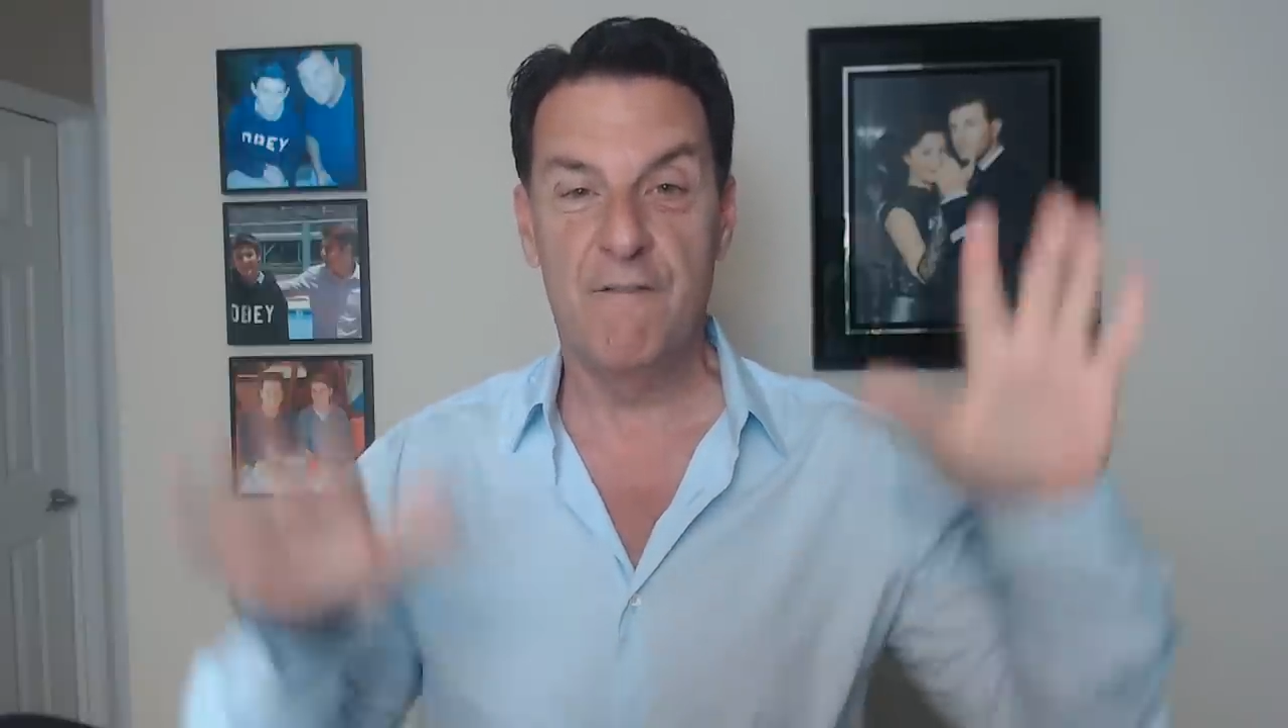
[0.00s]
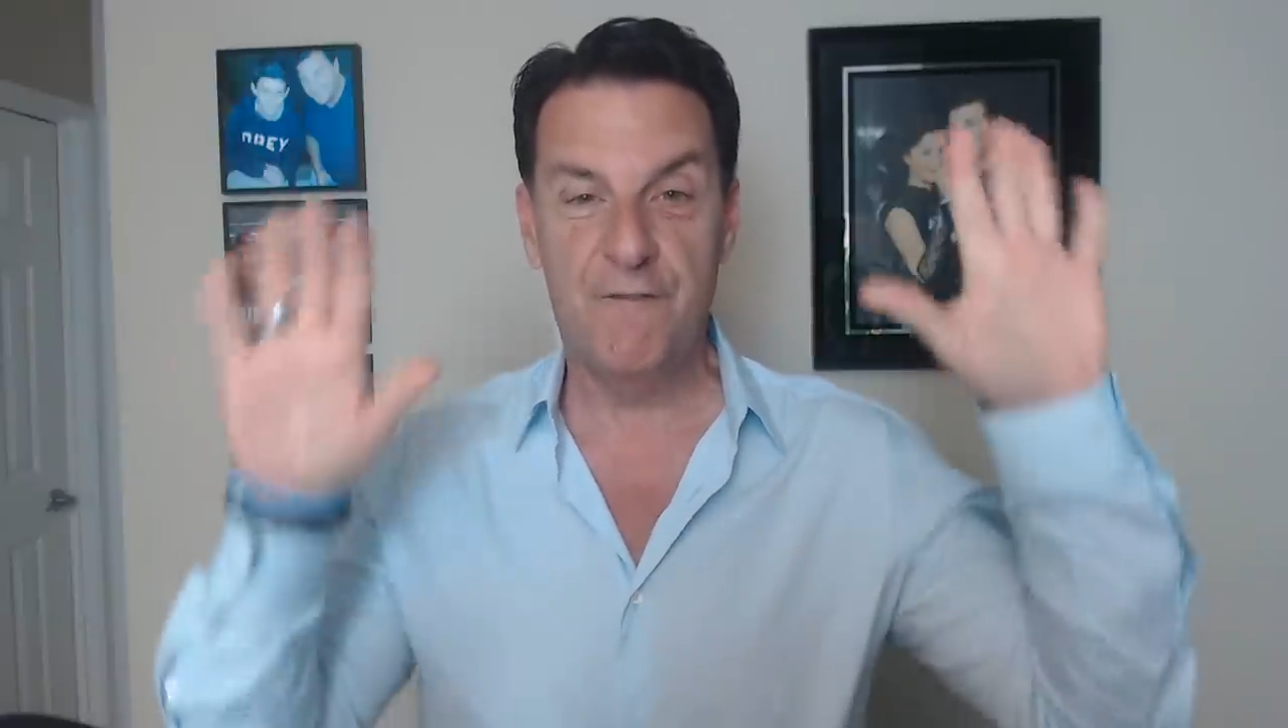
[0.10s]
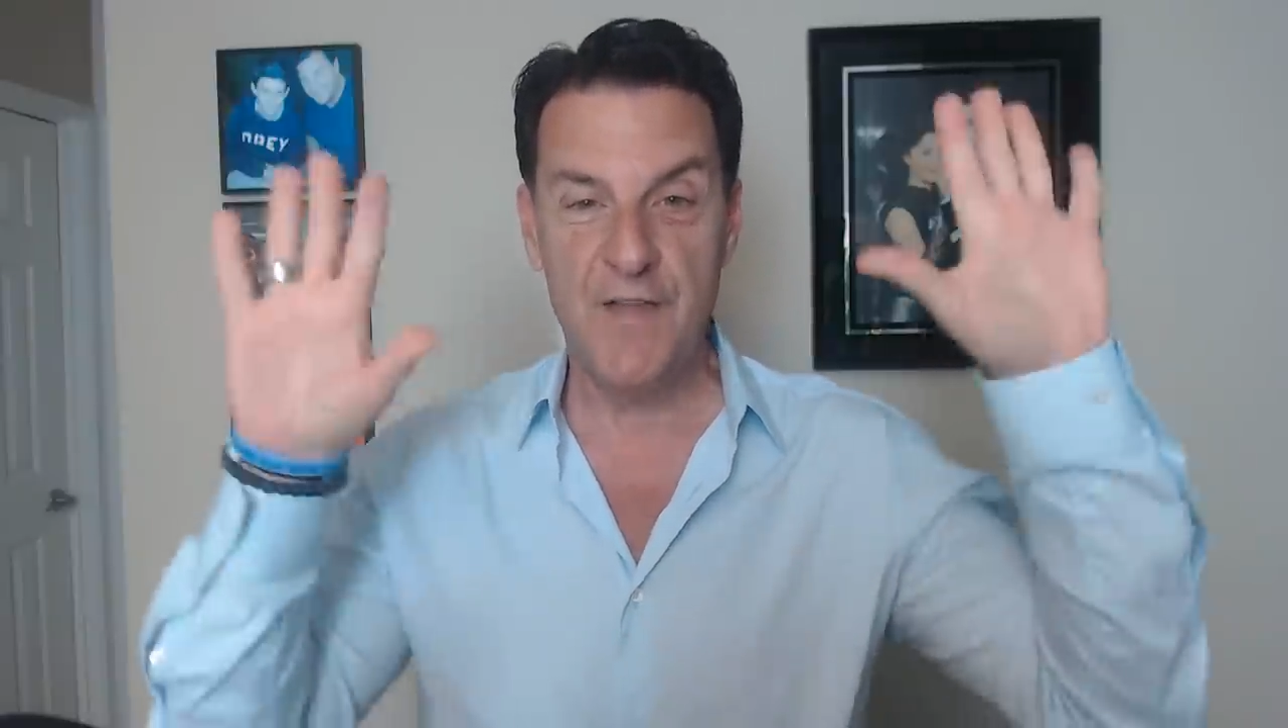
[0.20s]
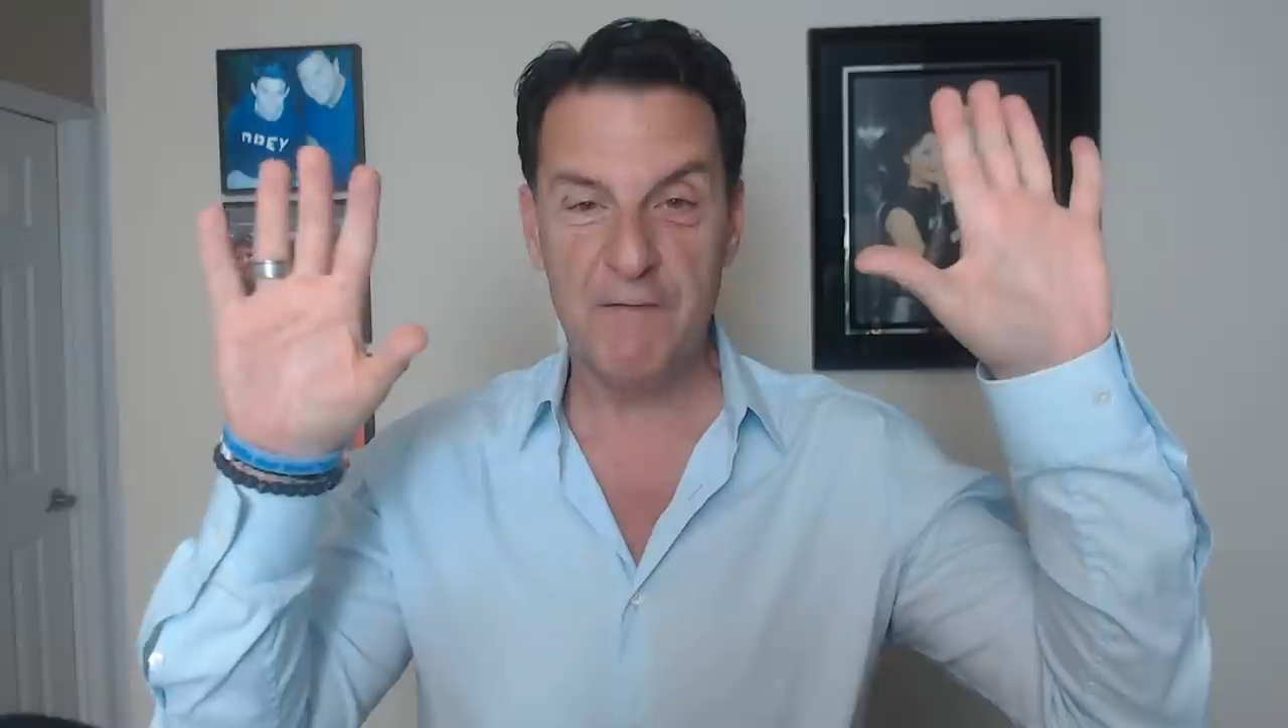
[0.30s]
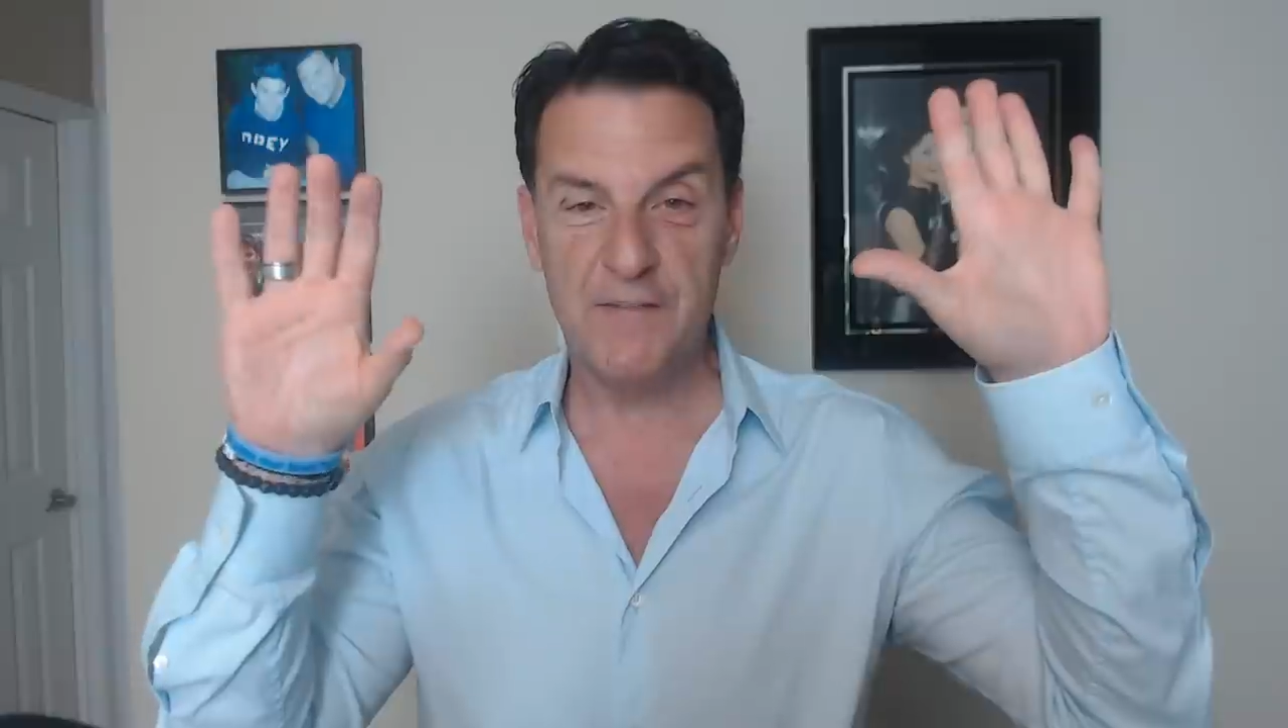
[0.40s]

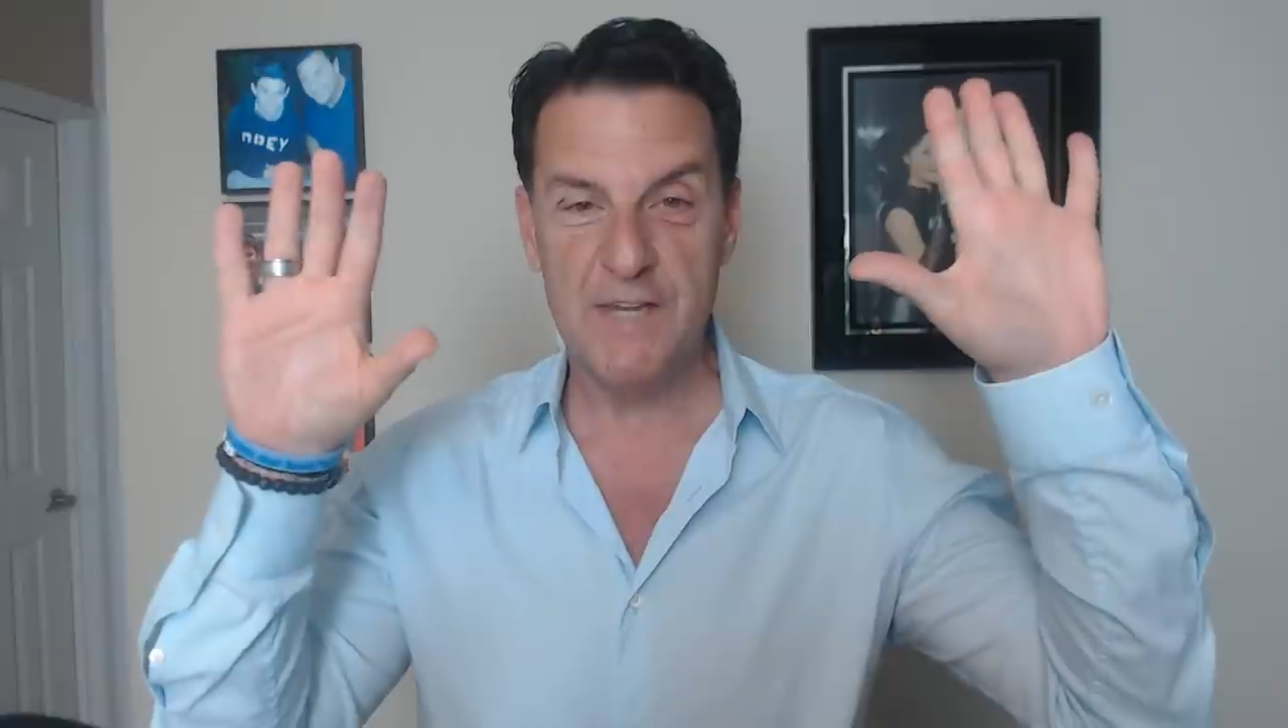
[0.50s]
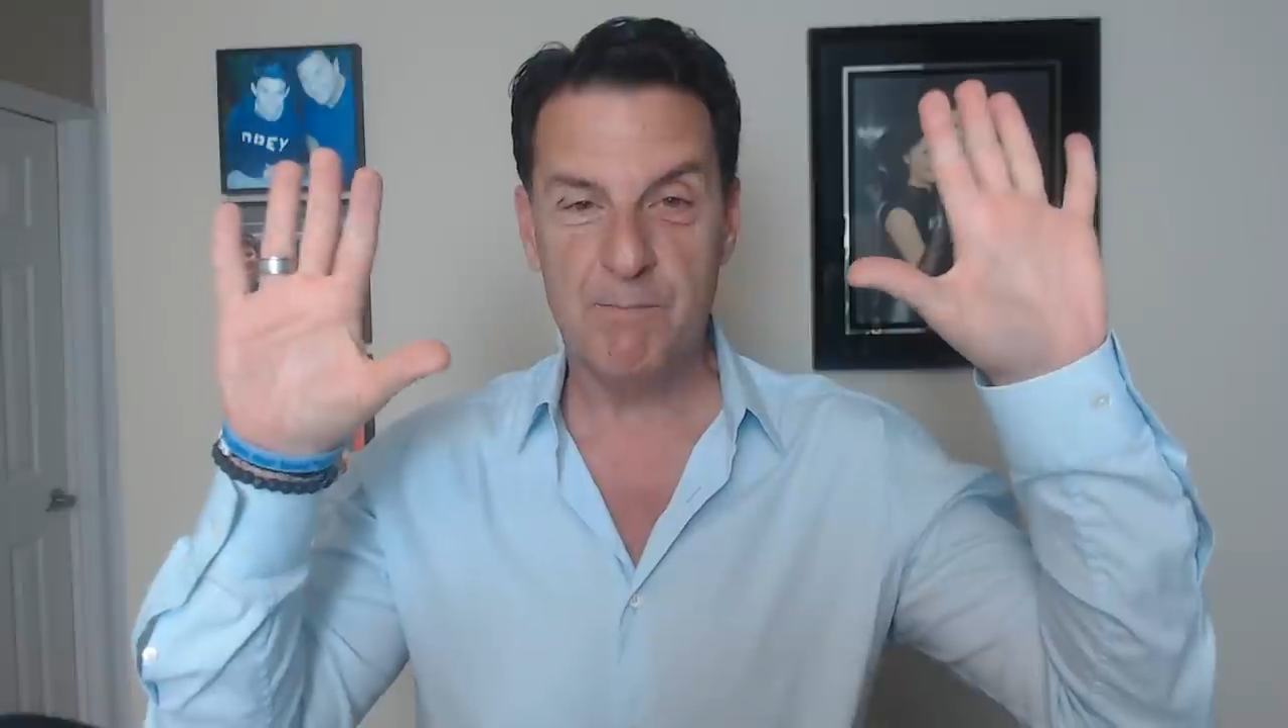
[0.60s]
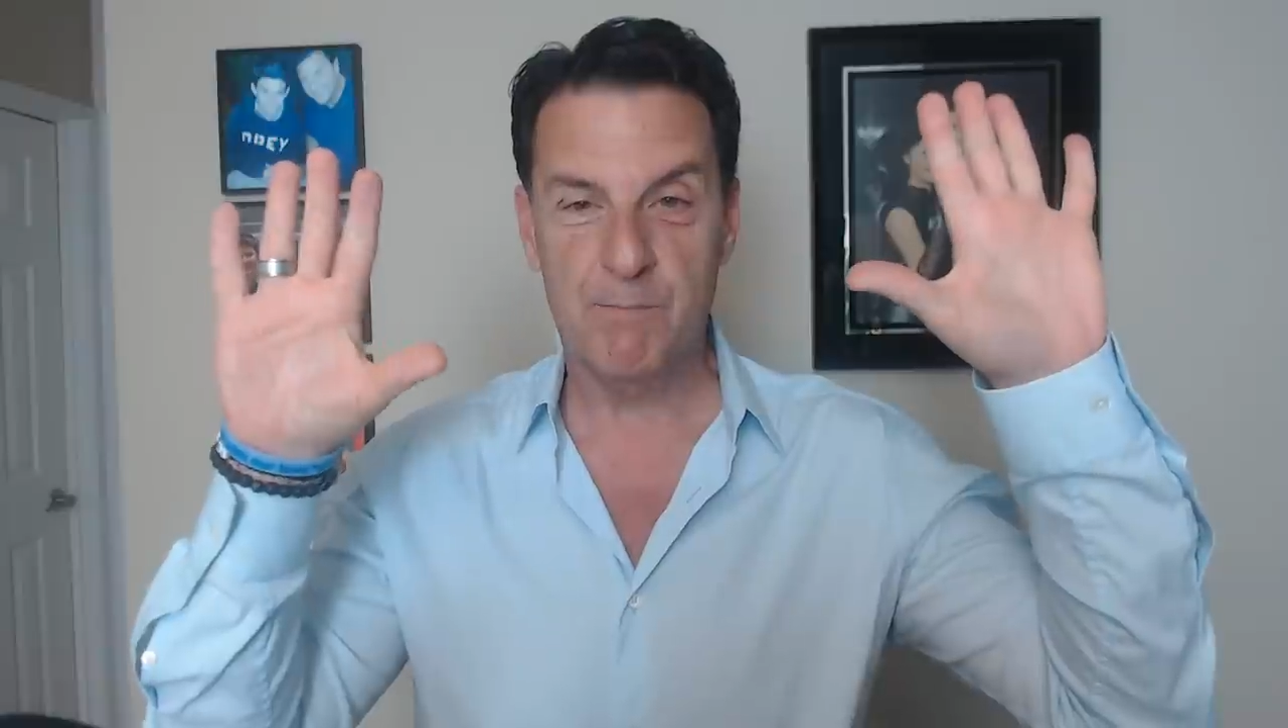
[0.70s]
50%,